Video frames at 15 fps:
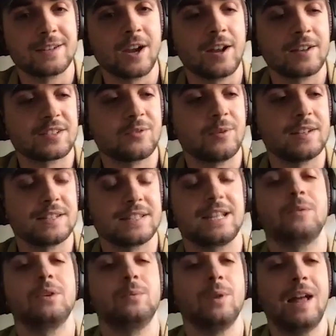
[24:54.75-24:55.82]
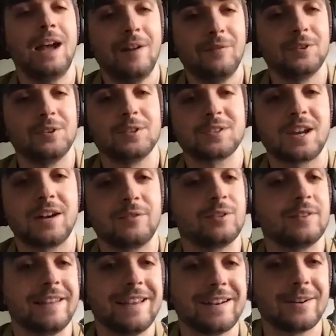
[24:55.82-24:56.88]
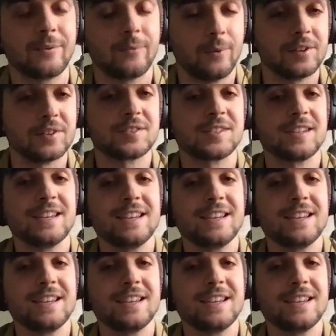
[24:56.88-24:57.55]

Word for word: consequences that we will have to discover later once